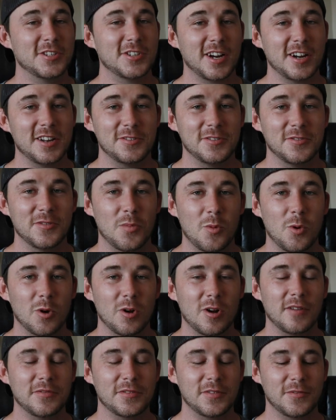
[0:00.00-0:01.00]
to try to do them
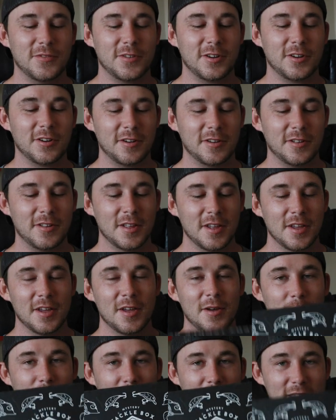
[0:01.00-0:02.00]
more often for y'all.
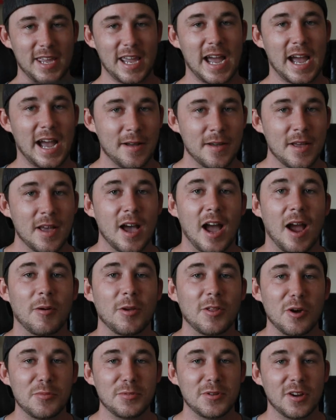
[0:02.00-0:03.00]
But yeah, I
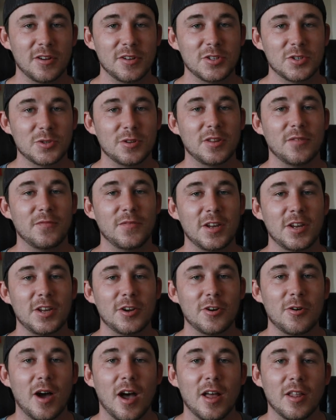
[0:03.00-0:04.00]
really hope y'all enjoyed the
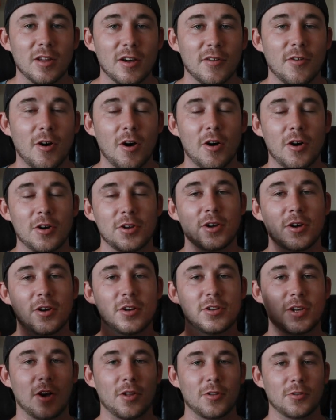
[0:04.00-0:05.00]
video. I love all
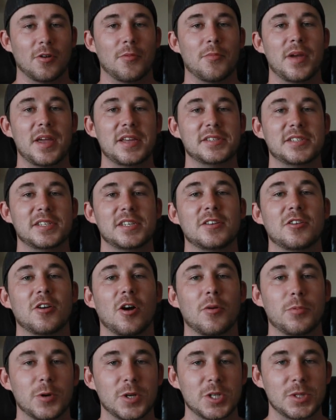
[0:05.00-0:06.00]
y'all. Y'all are amazing.
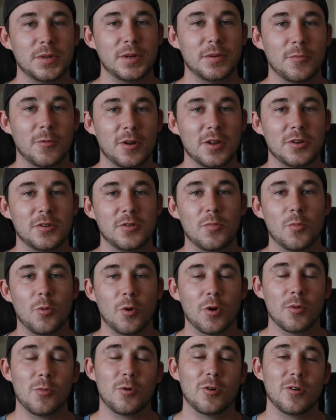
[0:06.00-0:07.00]
Y'all push me to want to do
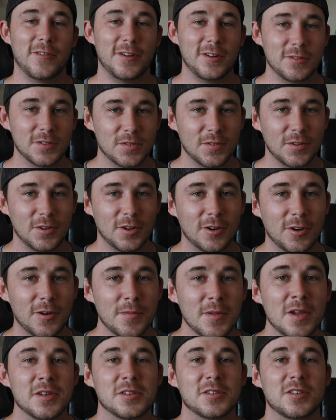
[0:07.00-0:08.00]
more and more videos for
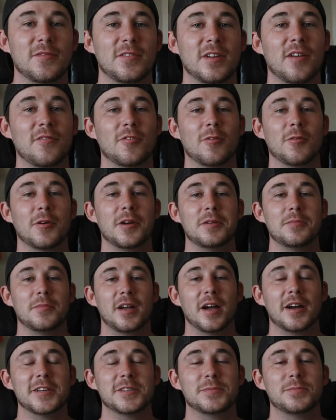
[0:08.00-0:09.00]
y'all. So if you haven't already,
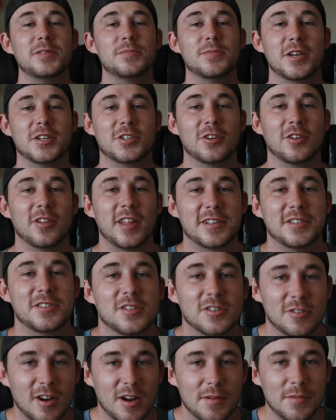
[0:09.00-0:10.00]
guys, please make sure to like and
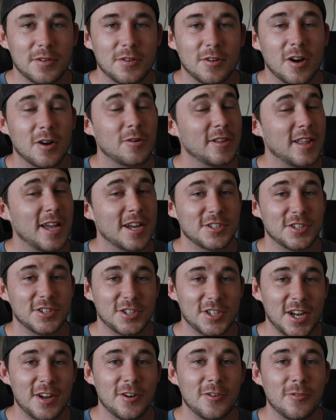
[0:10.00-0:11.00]
subscribe to the Dark Reel Action
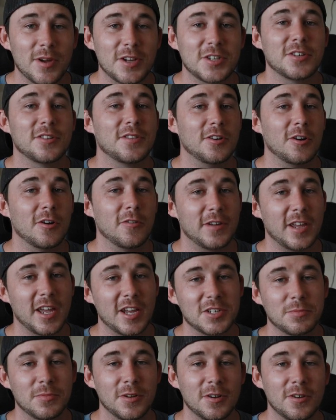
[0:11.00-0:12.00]
channel. Make sure to hit the
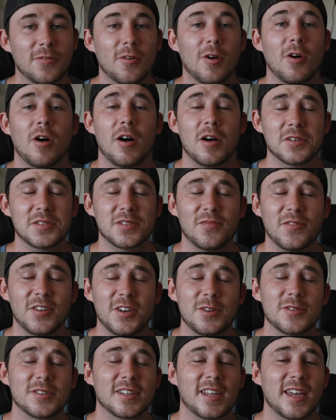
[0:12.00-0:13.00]
notification bell for awesome
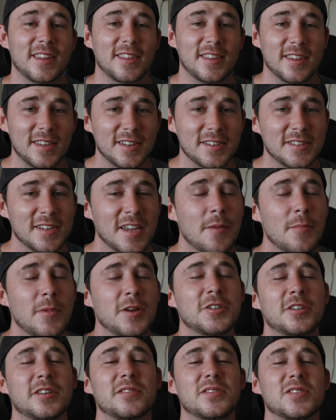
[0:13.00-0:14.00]
videos like this.
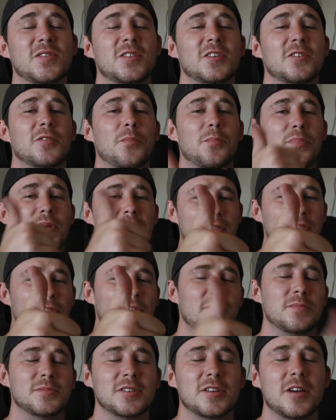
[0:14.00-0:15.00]
Make sure to give this video the big
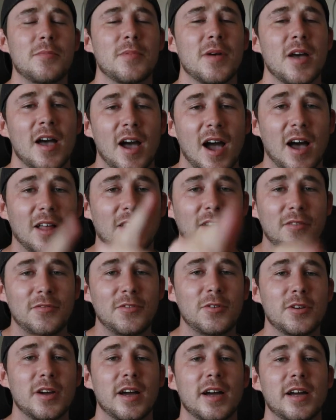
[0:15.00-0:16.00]
thumbs up. I
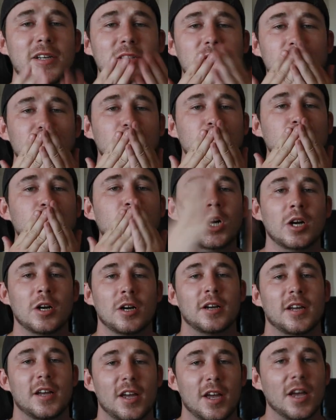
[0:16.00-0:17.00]
love you guys,
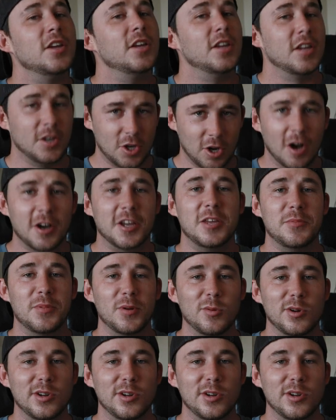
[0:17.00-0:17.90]
and y'all keep it